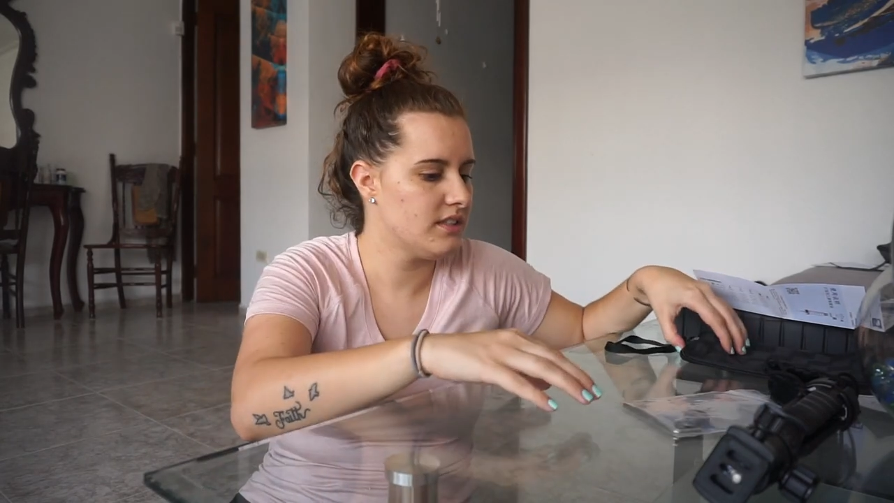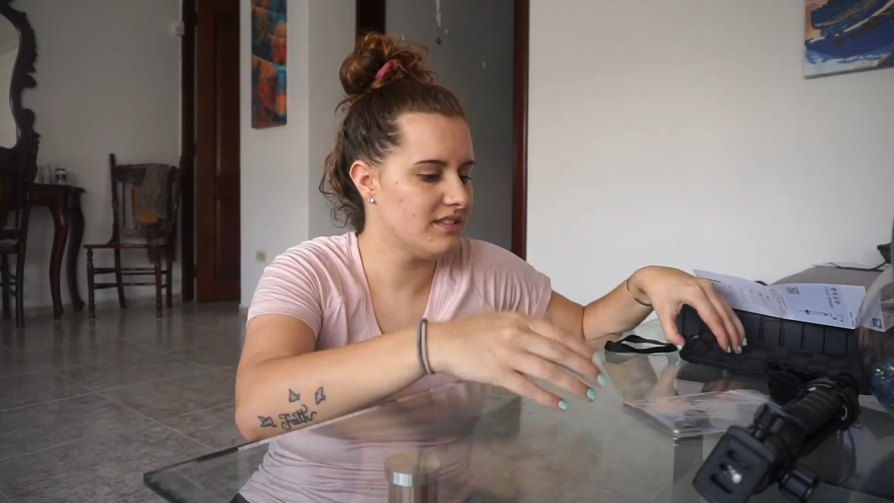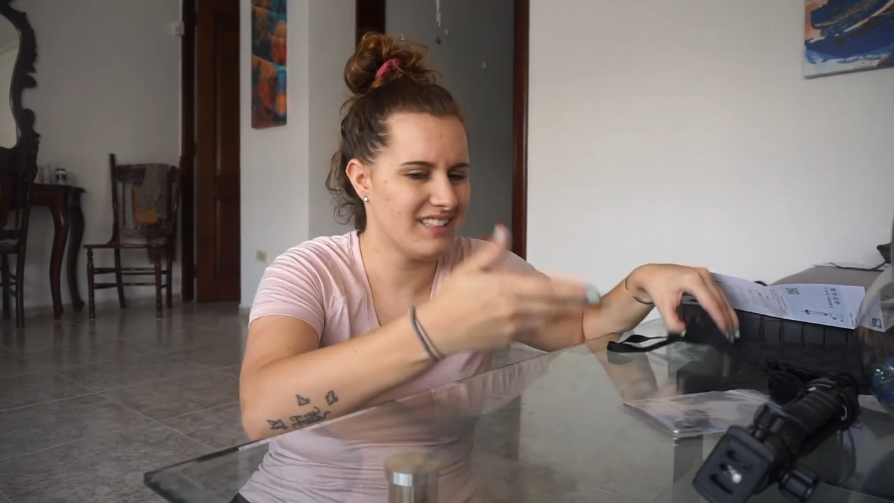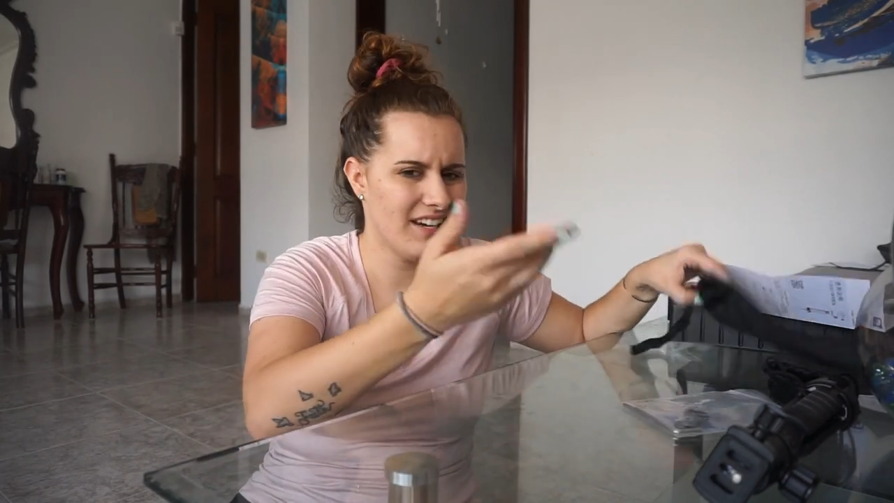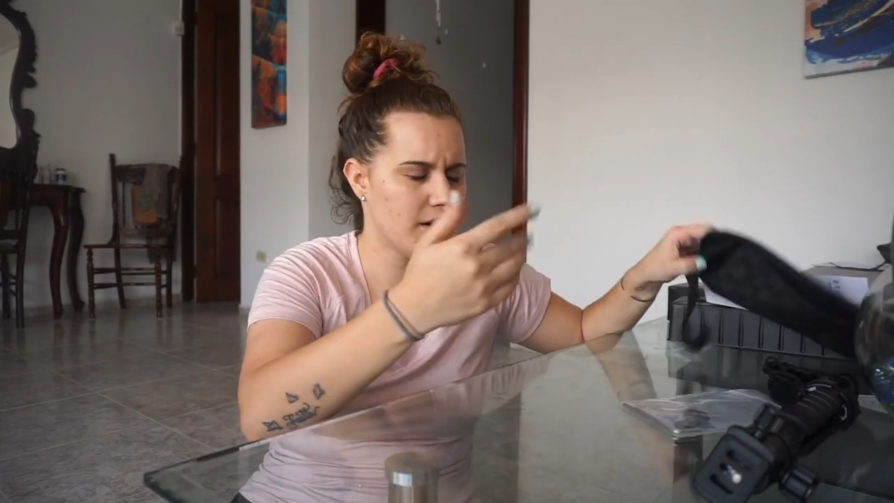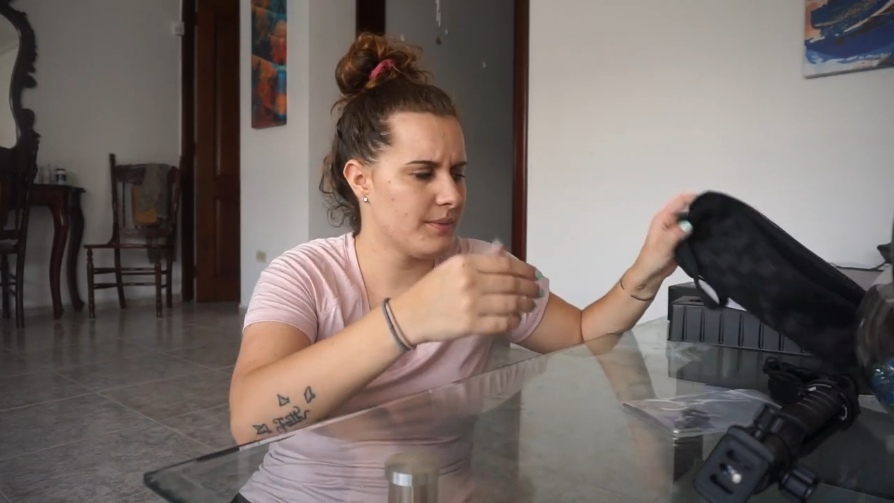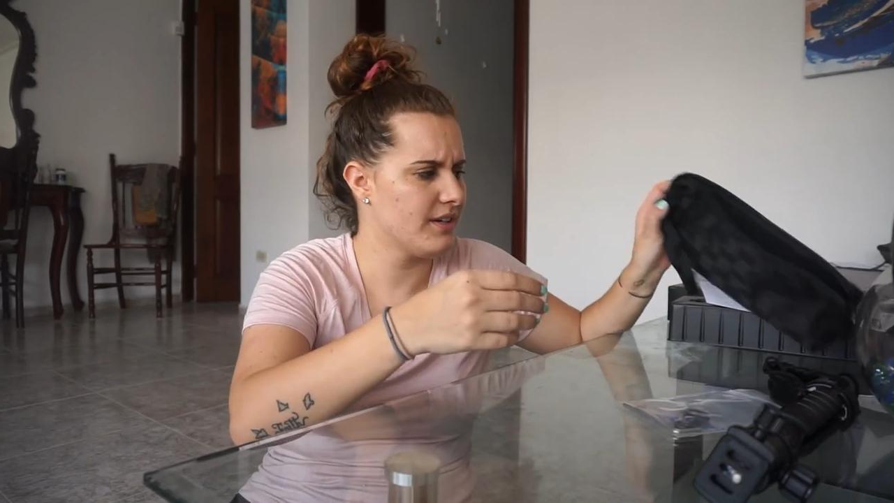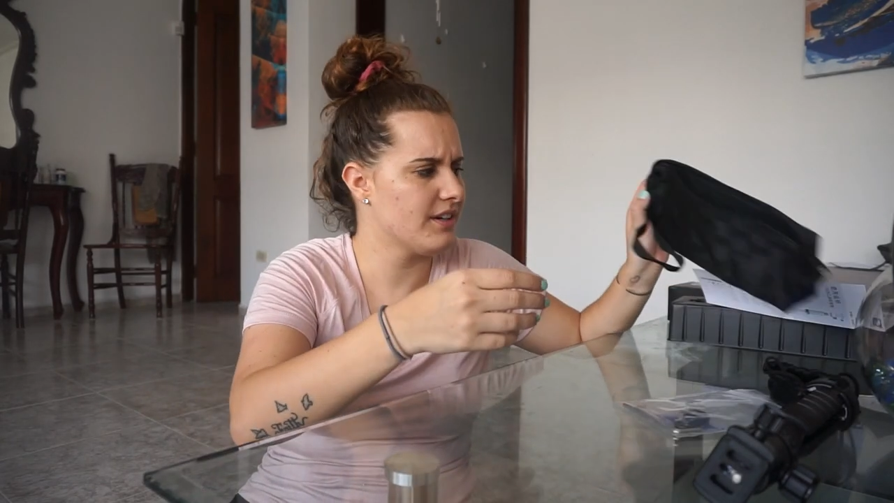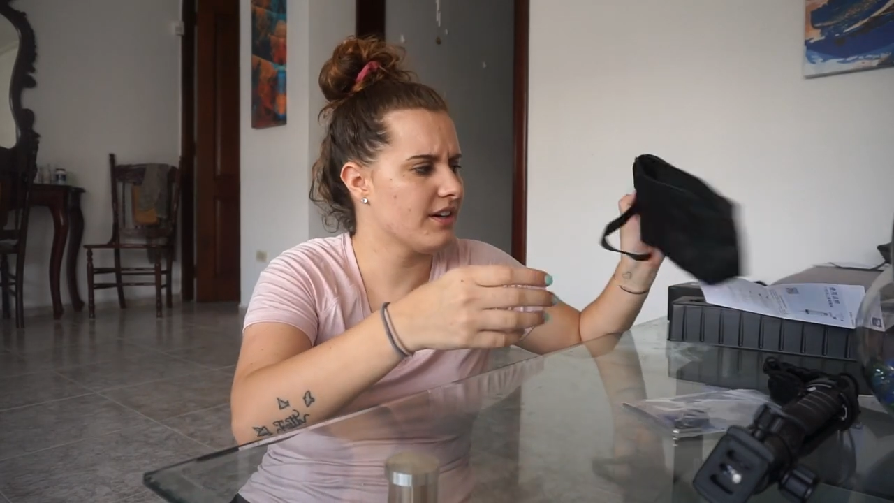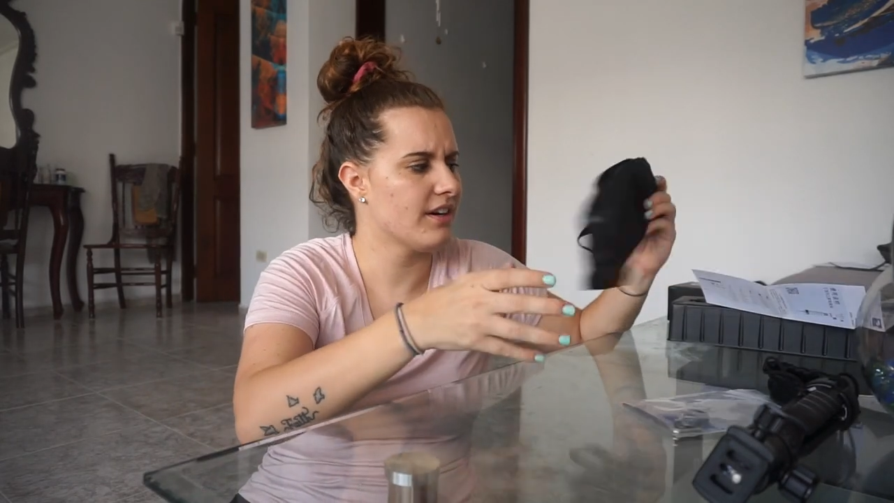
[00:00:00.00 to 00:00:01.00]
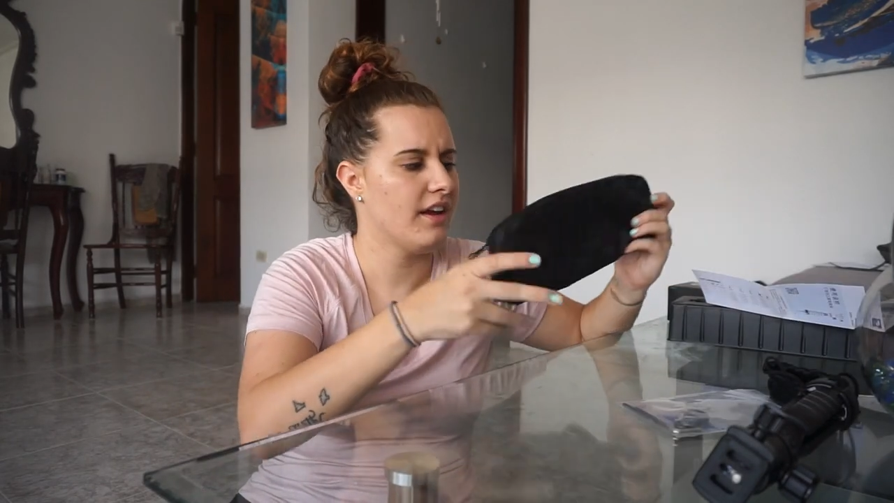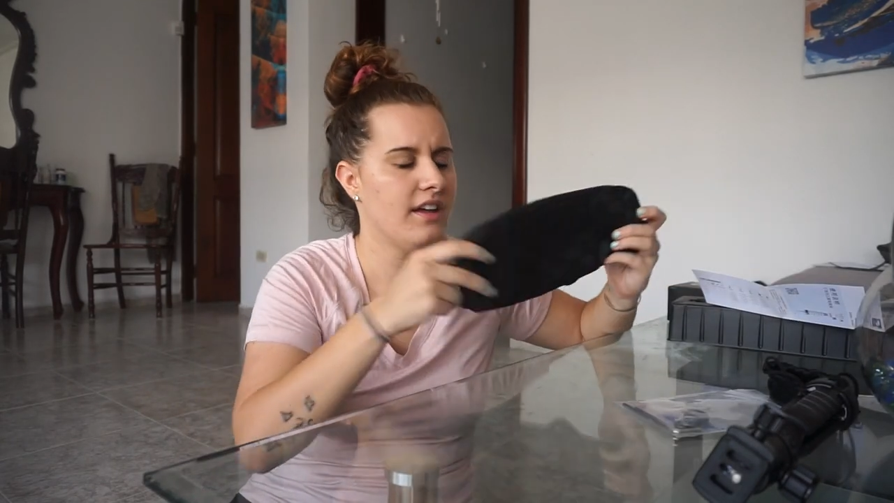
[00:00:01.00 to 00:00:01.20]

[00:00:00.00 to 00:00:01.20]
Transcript: the carabiner,